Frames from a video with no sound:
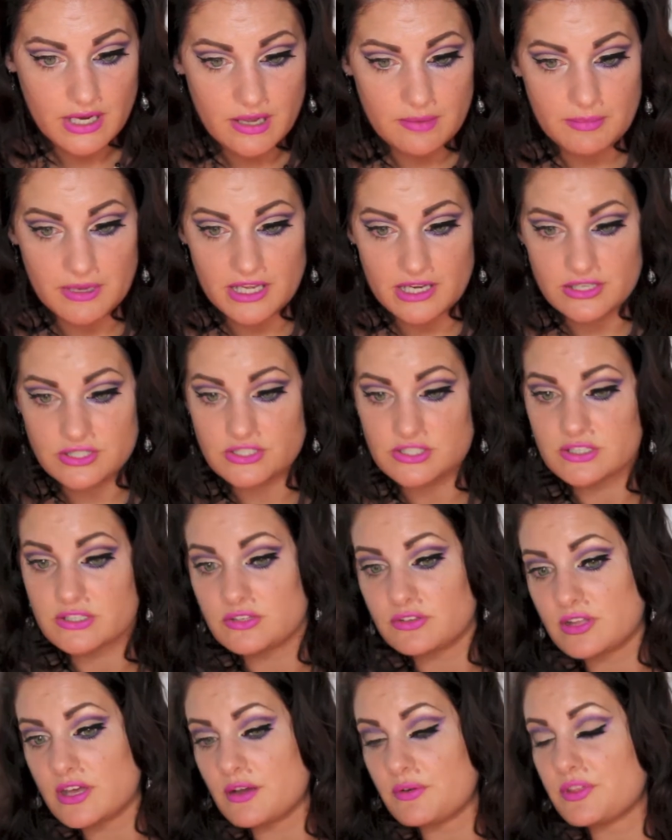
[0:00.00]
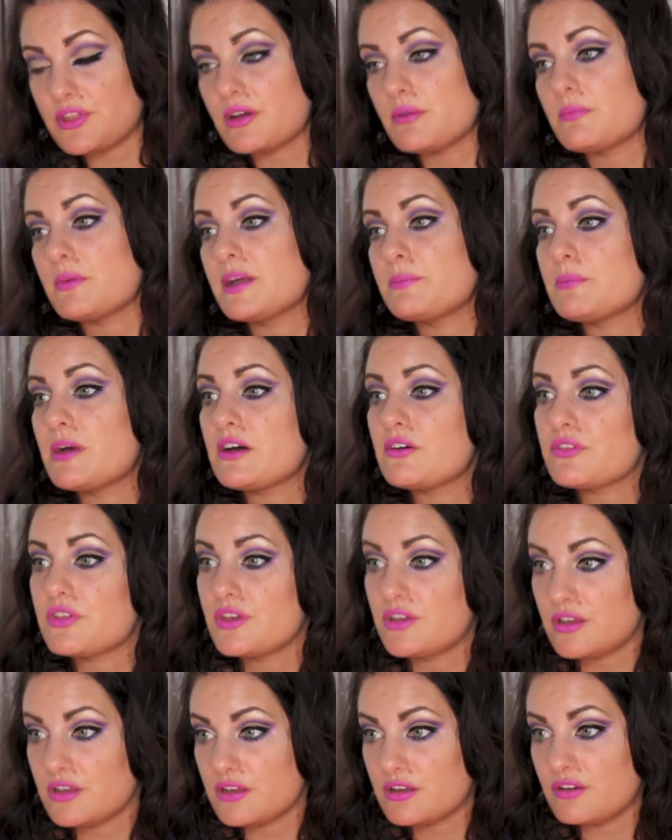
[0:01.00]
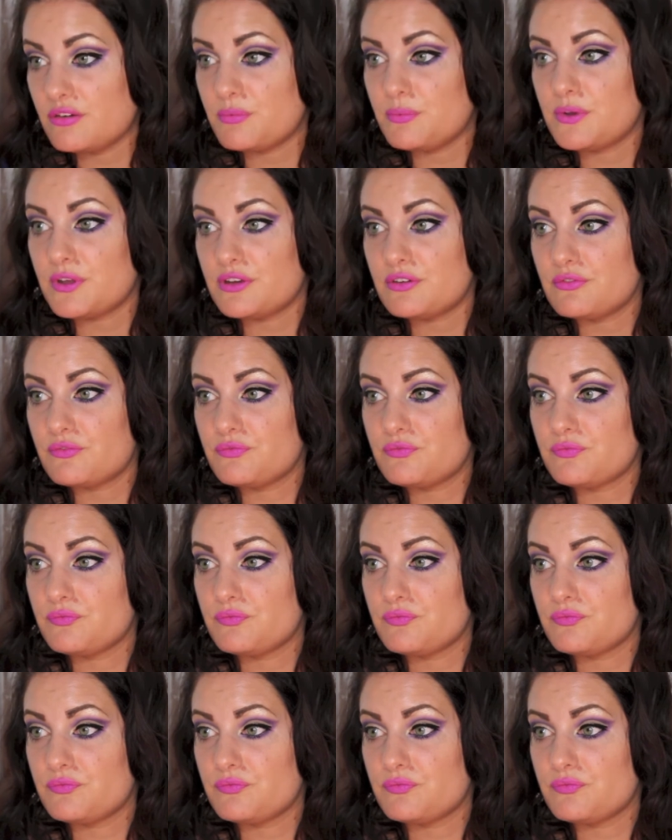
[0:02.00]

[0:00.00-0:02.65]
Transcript: I managed to do that without my mouth hanging open.